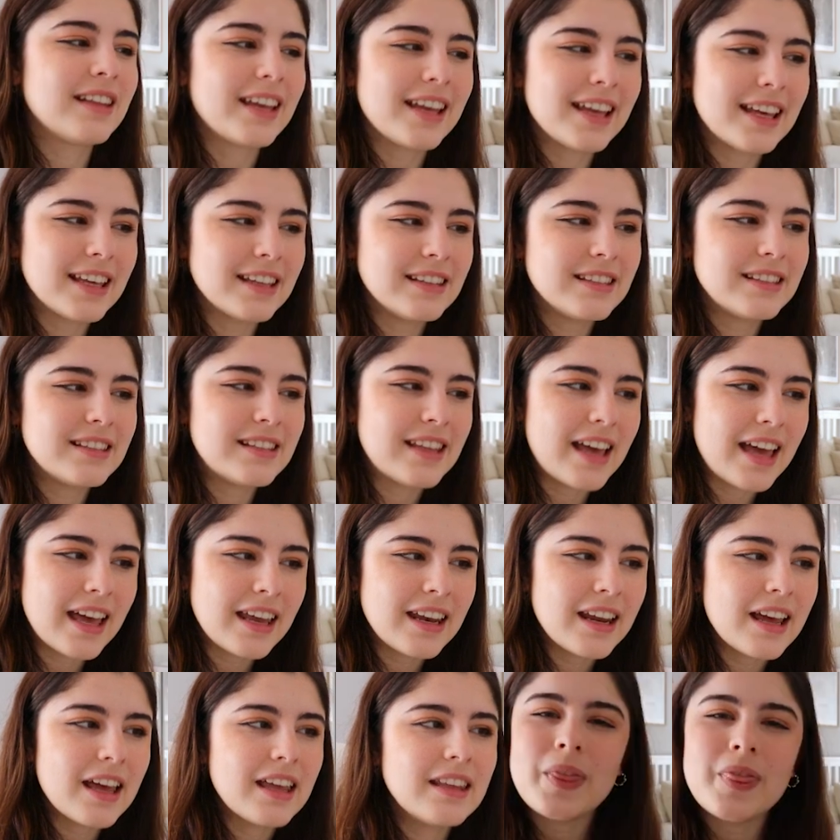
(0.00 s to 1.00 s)
link
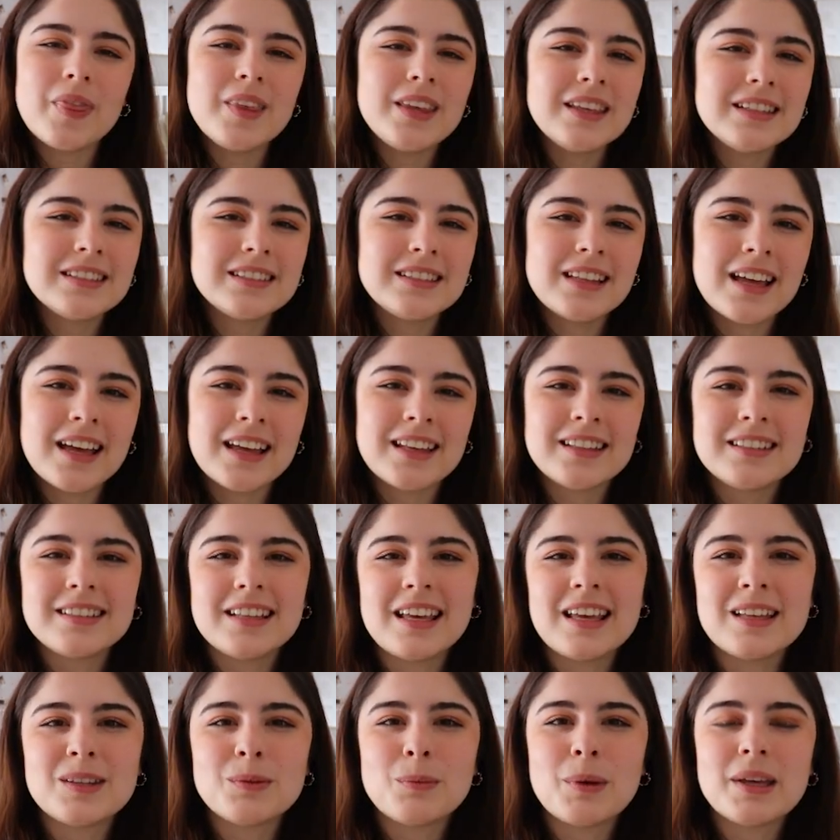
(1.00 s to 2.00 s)
instead. What these does
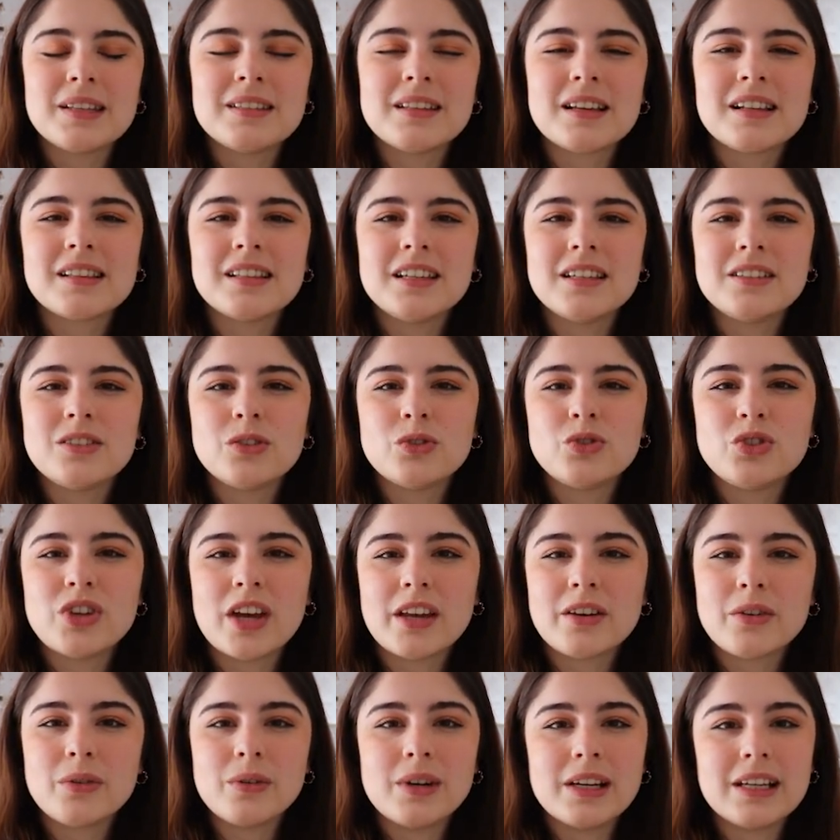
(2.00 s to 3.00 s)
is basically to
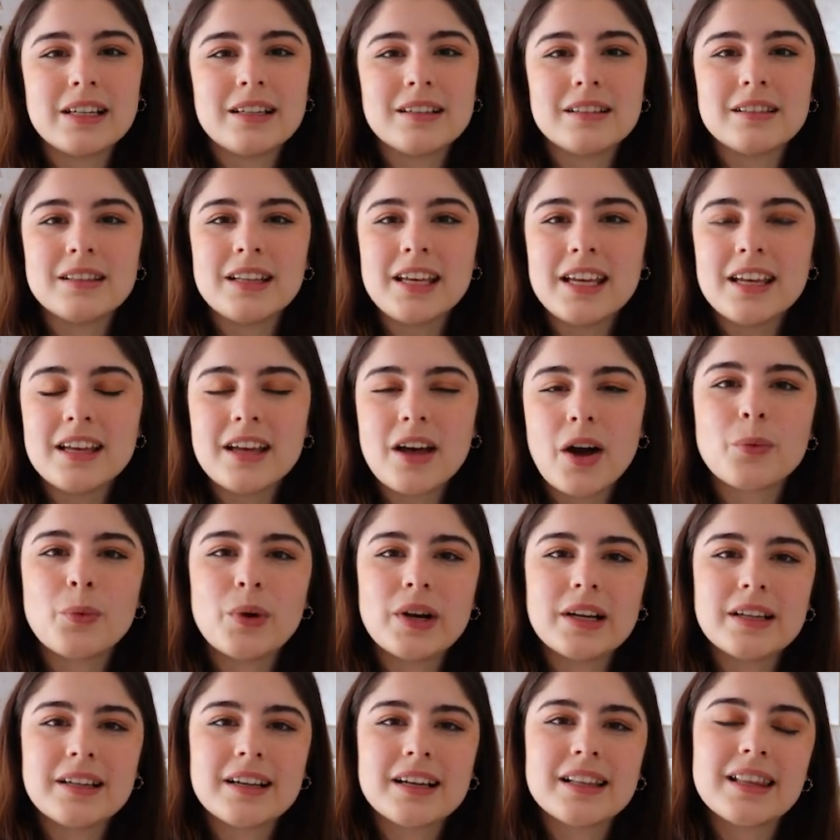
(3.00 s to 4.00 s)
generate a link
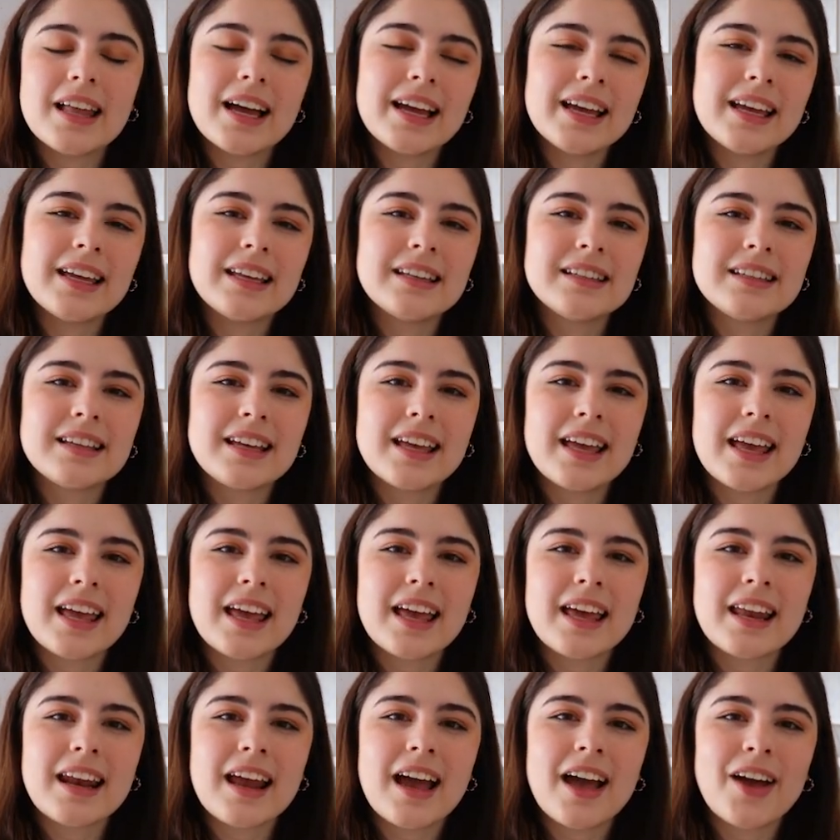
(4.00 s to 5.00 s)
where the client
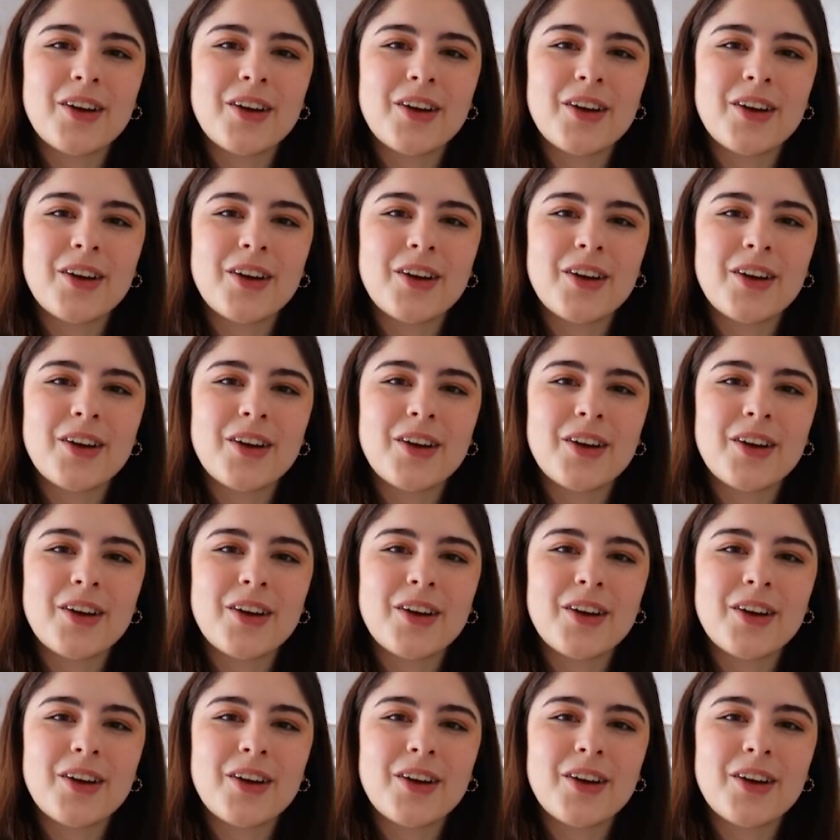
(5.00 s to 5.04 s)
can